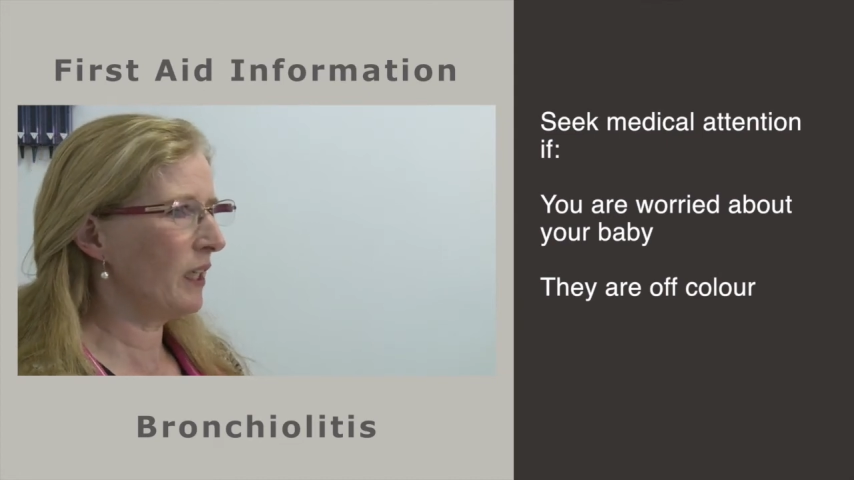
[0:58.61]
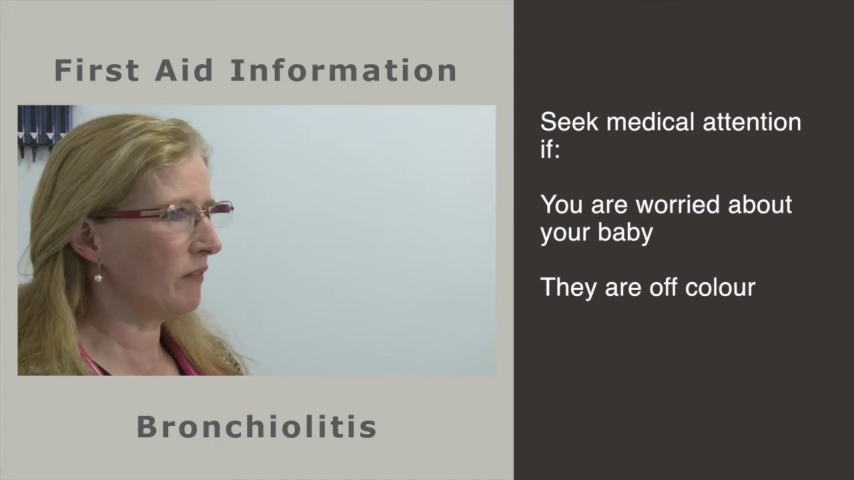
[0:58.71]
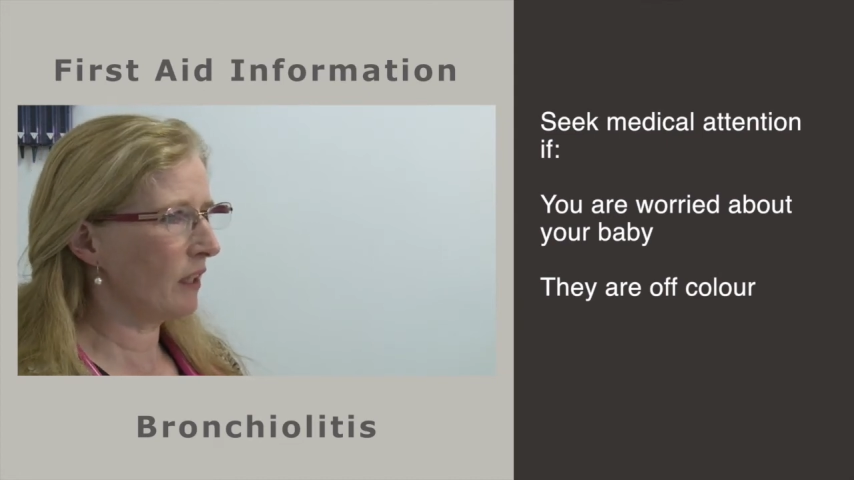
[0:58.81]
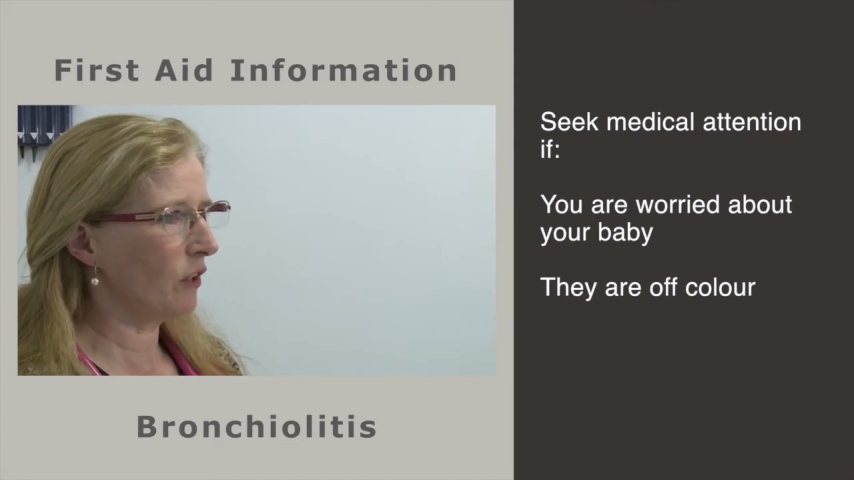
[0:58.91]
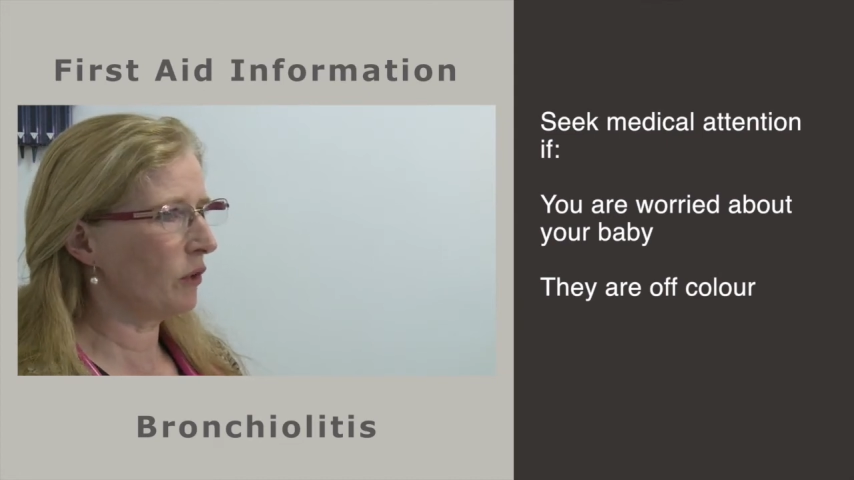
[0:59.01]
if
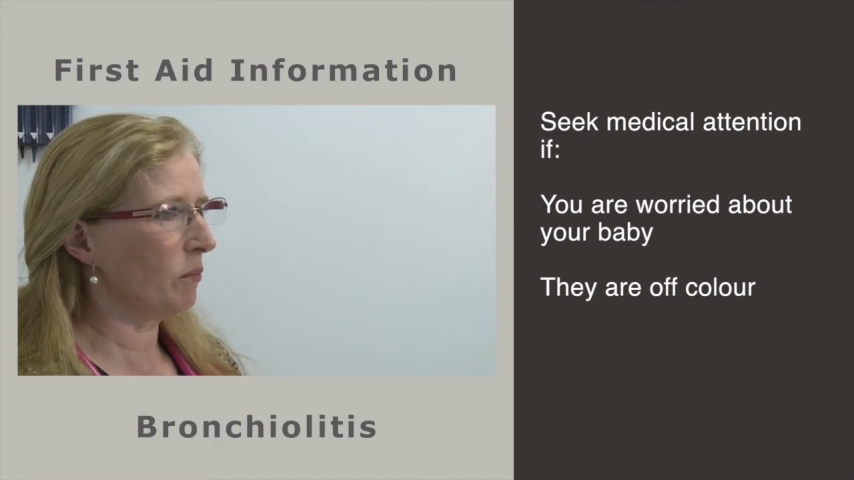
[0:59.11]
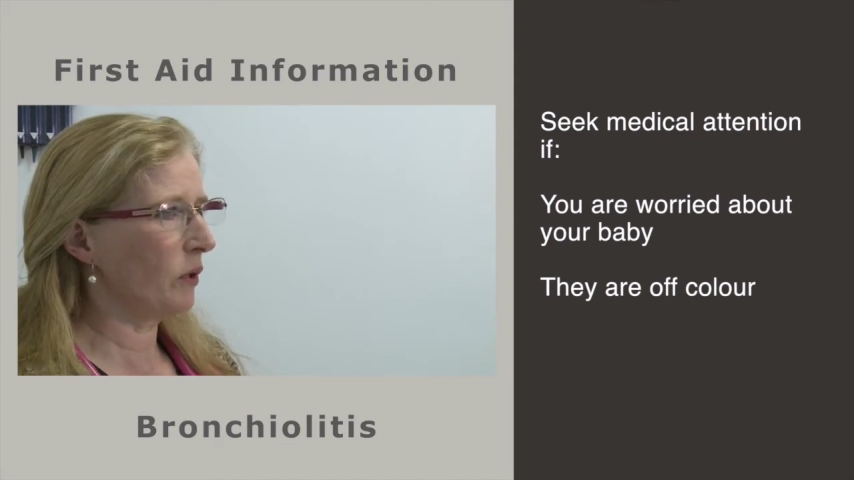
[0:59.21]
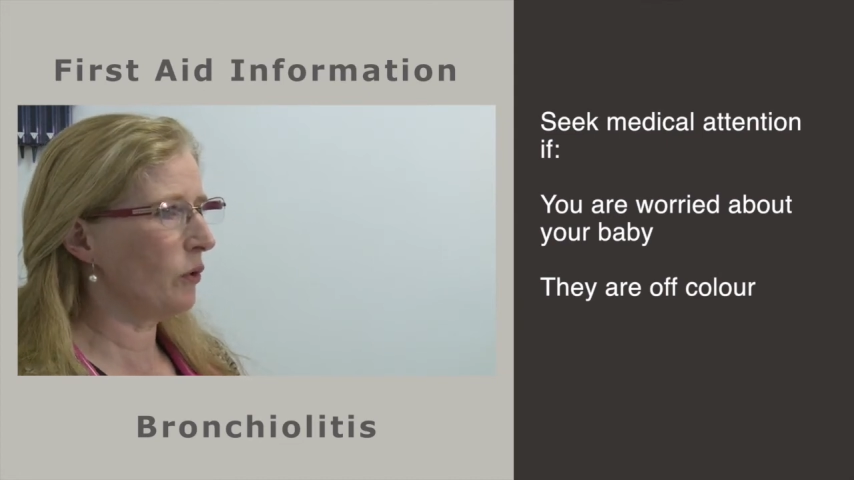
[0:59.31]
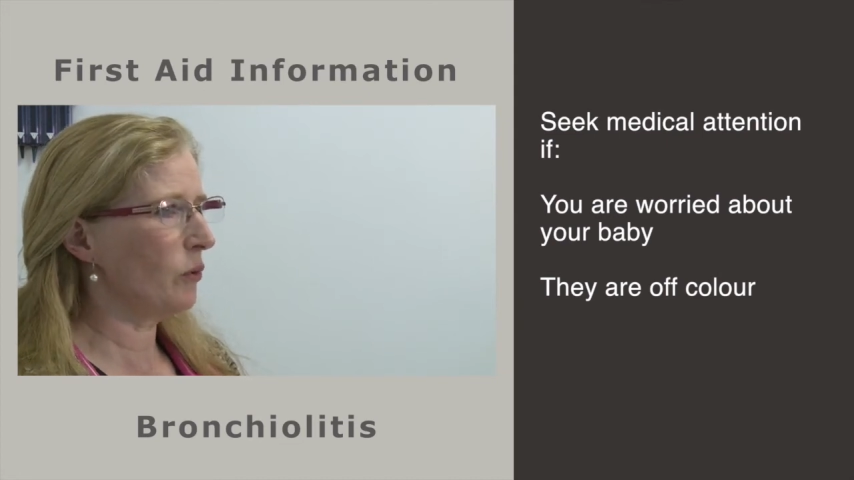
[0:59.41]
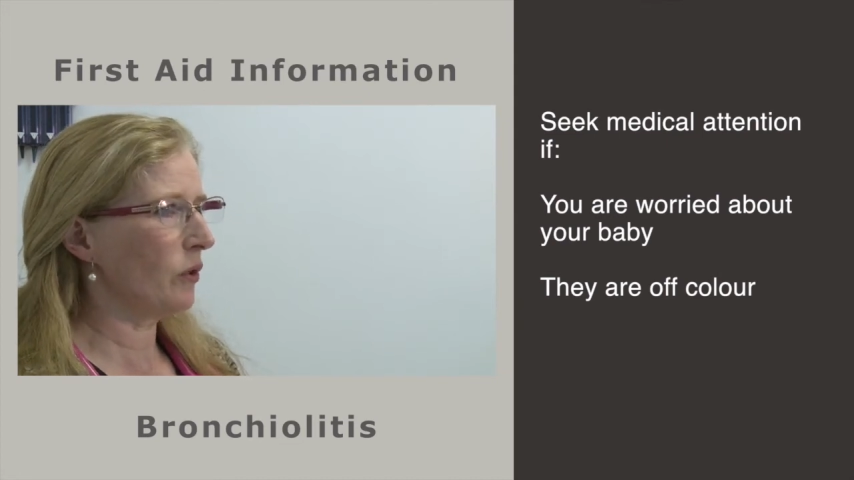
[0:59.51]
they look
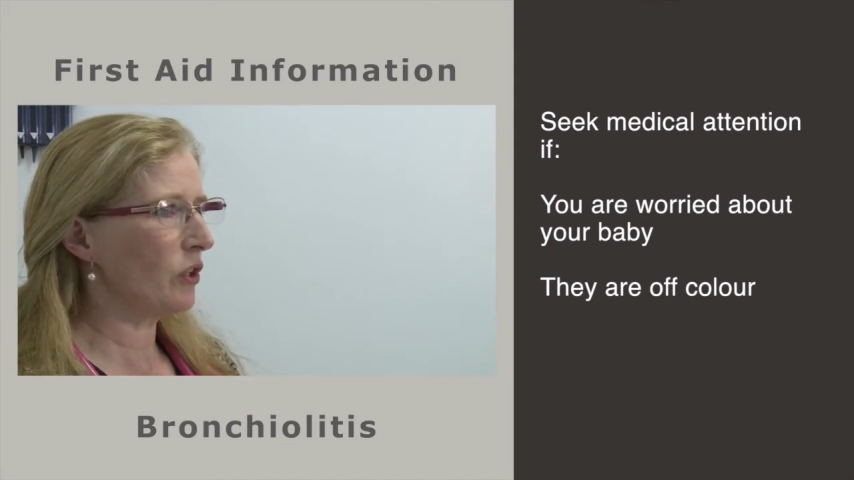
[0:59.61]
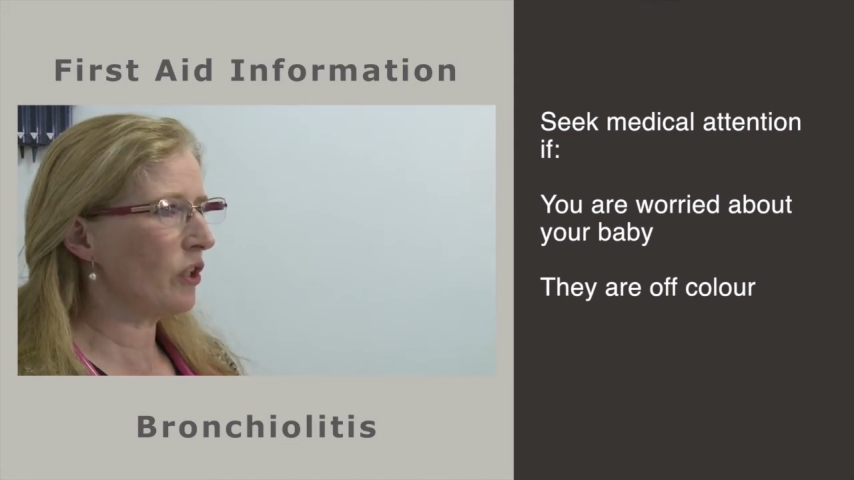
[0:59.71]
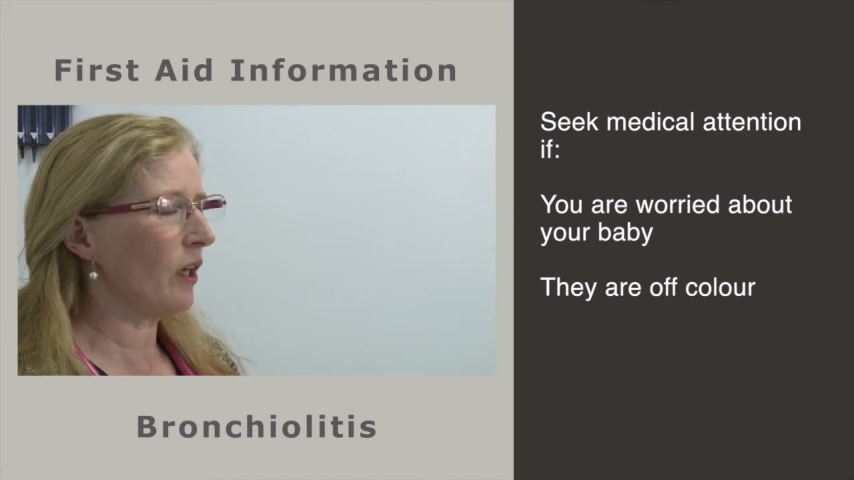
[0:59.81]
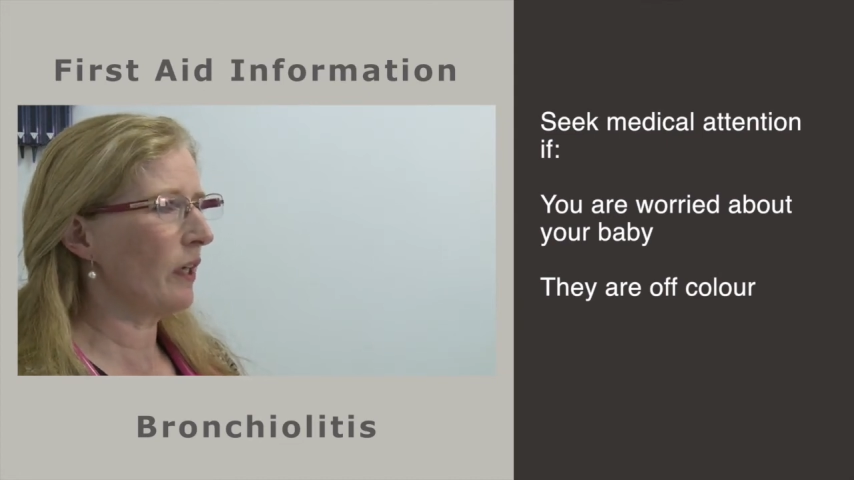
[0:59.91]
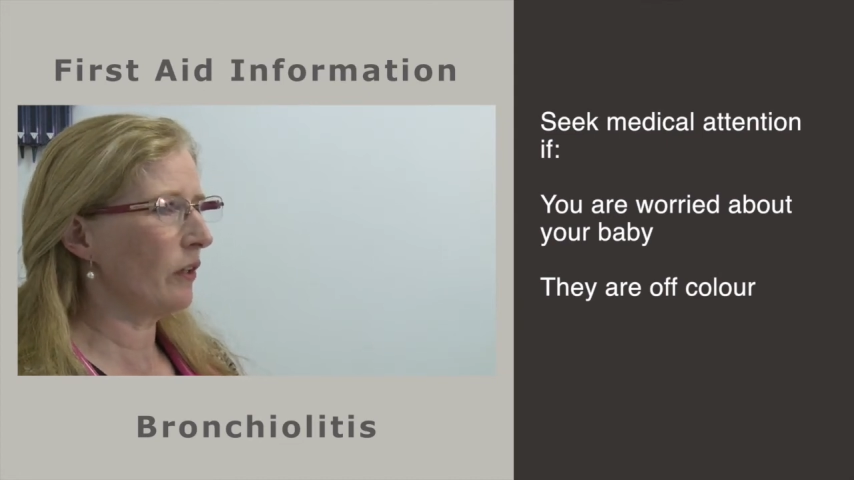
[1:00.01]
blue or
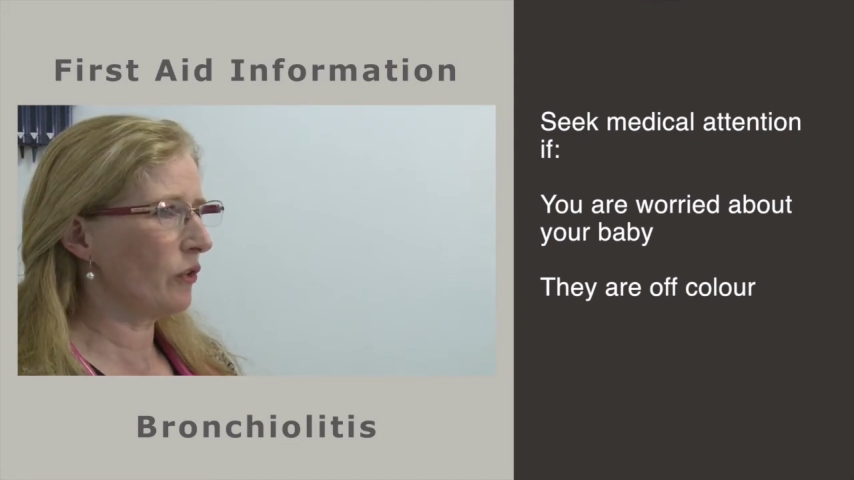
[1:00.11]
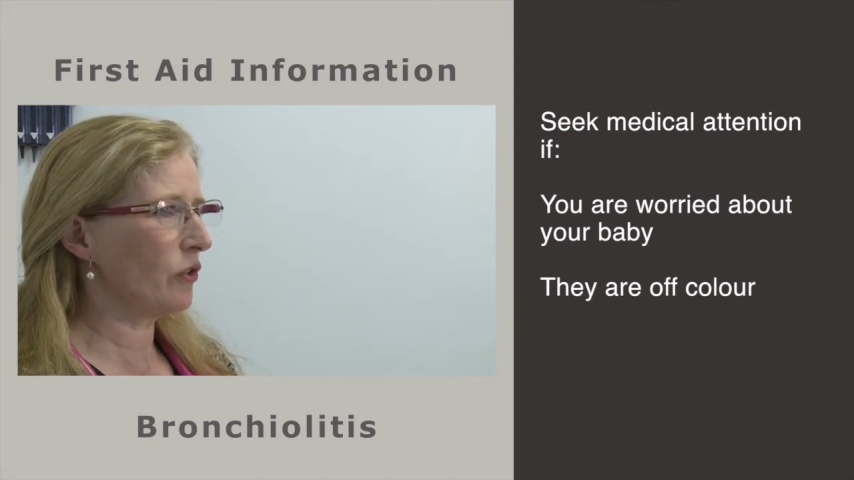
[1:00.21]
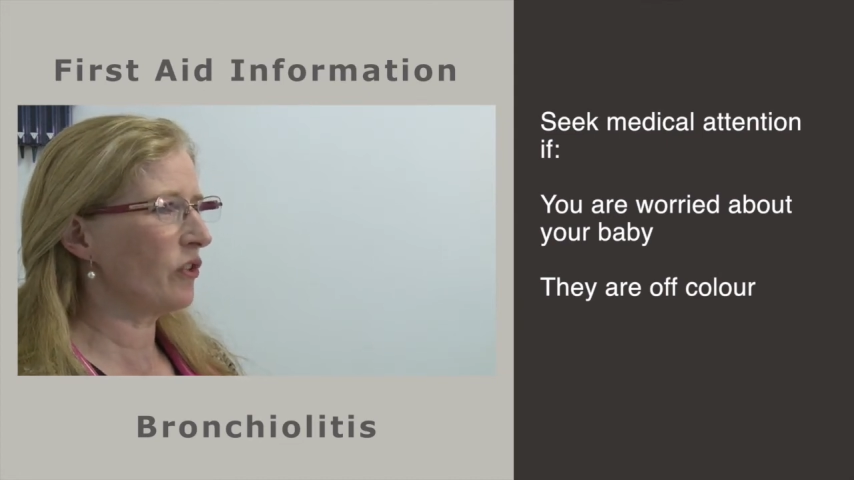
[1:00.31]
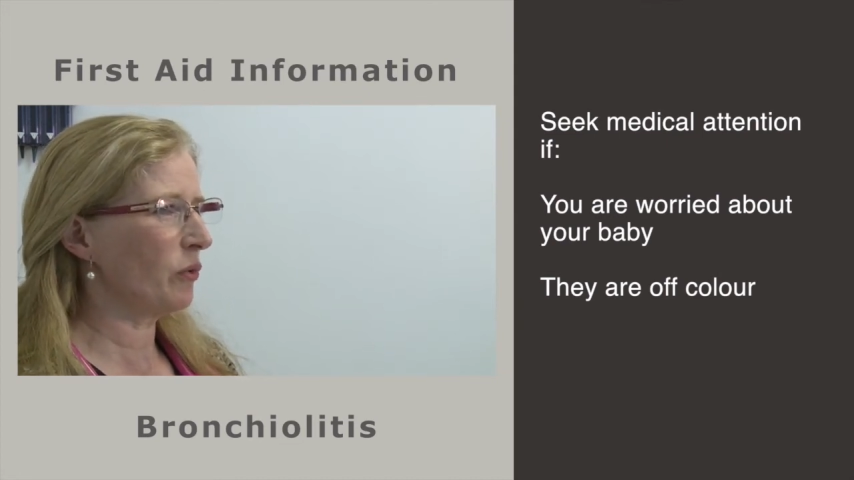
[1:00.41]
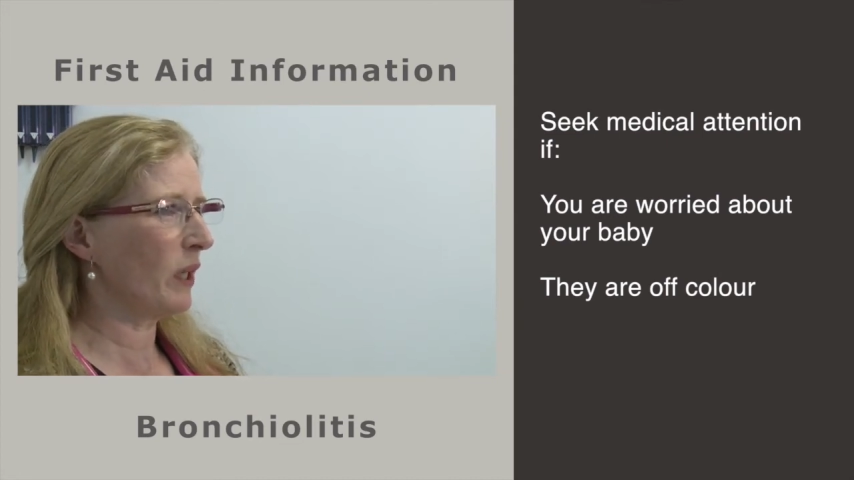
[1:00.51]
tired or
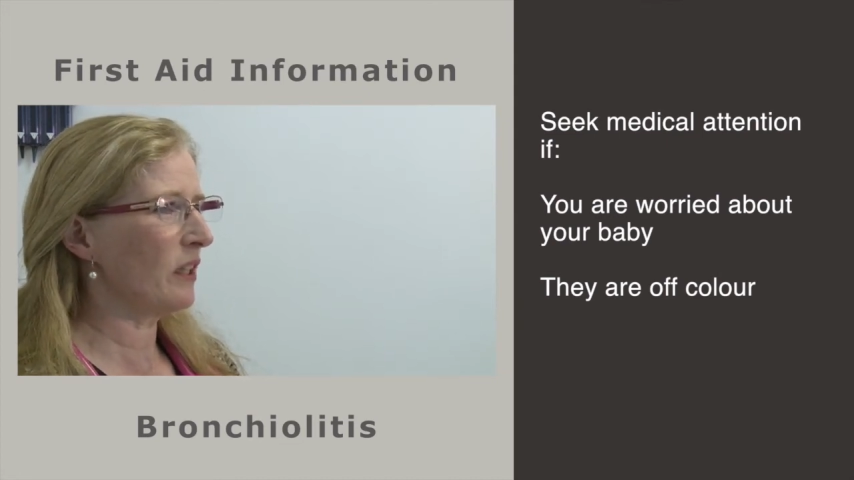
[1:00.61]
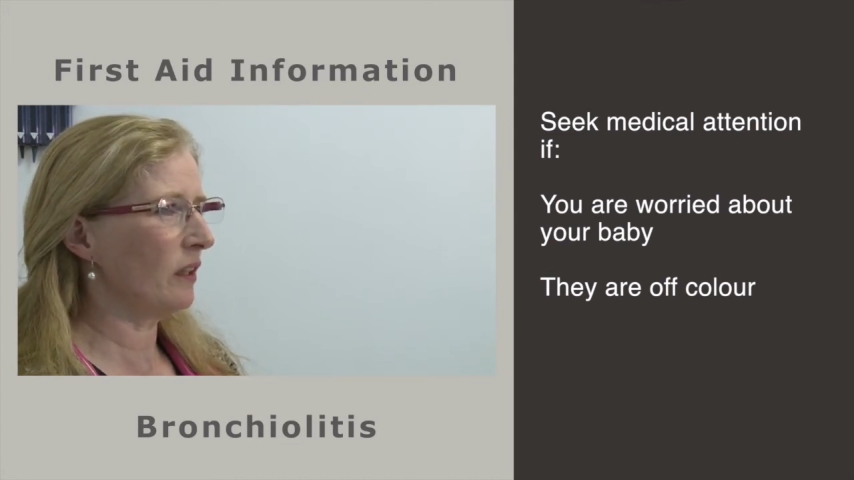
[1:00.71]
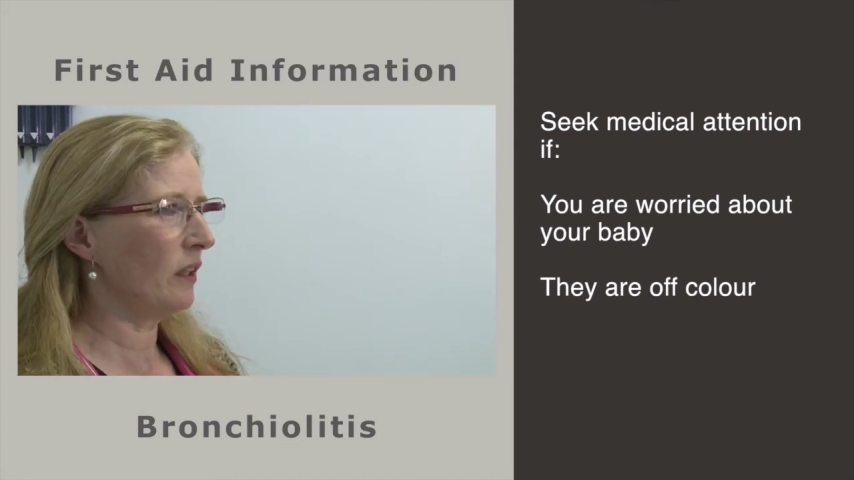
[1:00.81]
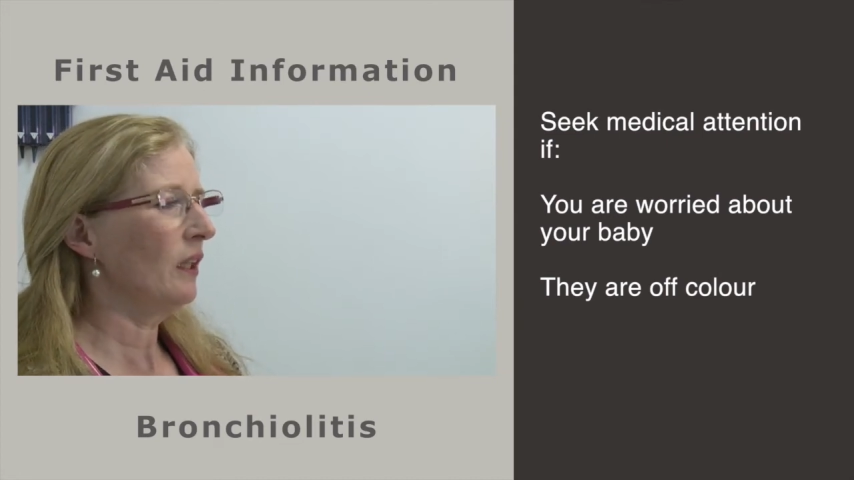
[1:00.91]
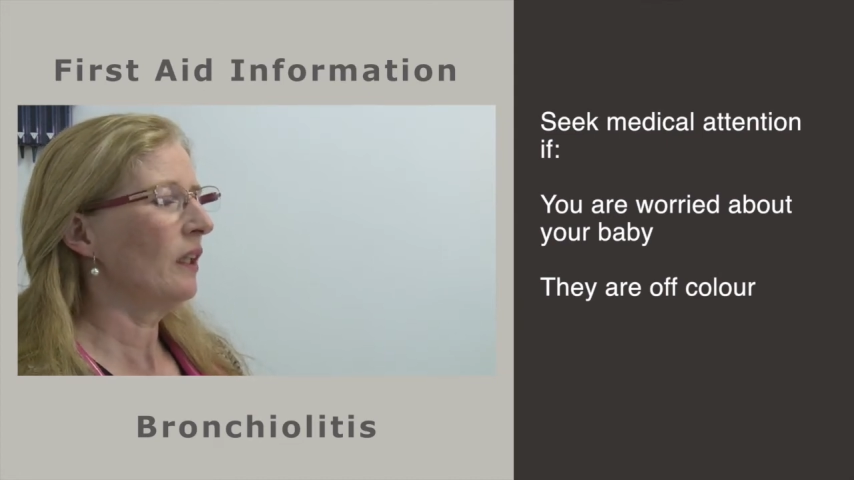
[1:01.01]
sweaty,